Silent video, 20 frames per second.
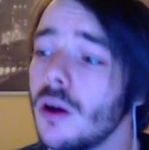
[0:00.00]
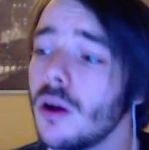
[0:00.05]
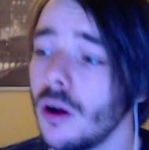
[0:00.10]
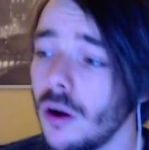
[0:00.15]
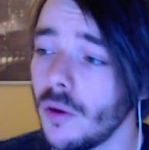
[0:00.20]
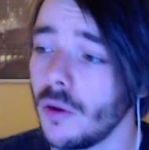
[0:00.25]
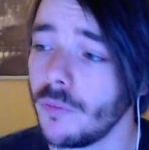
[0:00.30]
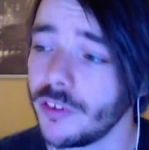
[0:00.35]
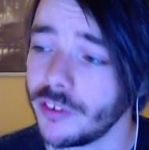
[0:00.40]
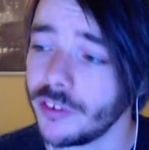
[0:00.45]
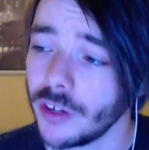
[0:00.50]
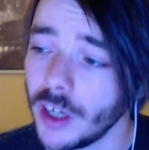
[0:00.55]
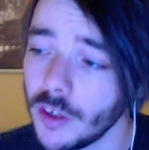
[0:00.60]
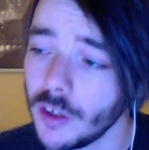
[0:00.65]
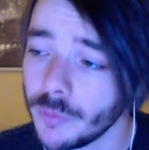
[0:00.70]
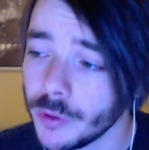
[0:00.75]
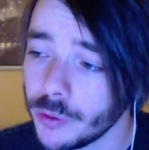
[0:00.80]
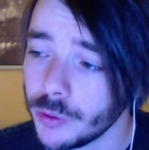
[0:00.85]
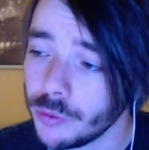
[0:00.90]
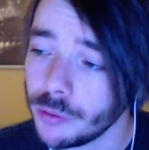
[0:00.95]
obviously, I've
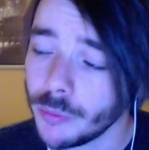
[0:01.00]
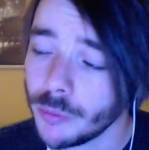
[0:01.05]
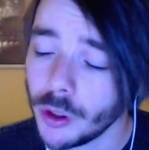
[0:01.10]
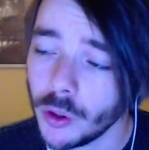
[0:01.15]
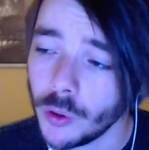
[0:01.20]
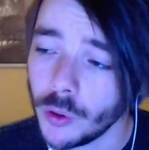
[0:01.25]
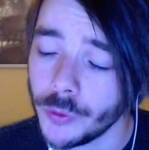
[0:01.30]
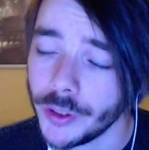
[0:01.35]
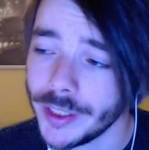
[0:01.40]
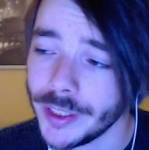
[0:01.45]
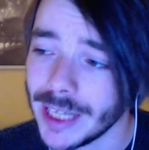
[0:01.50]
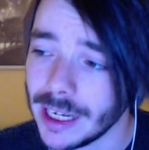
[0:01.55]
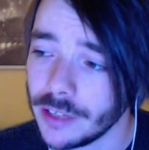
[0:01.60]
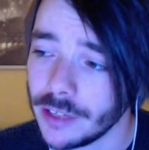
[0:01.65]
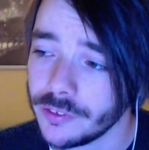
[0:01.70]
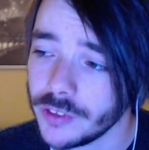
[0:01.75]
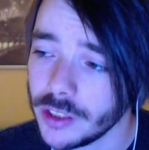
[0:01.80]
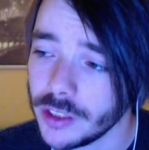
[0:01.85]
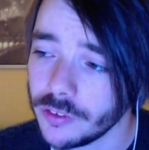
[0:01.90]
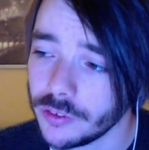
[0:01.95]
been doing my own
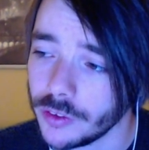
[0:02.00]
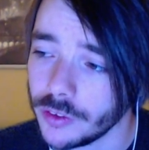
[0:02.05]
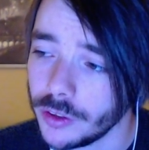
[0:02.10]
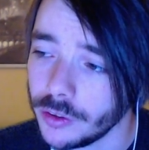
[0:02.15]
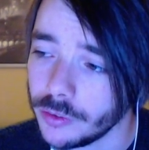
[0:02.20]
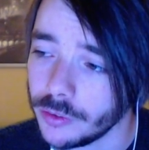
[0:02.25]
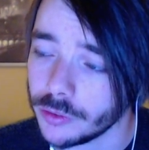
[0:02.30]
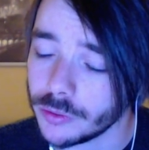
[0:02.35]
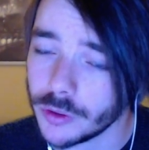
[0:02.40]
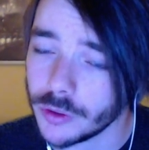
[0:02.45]
analysis and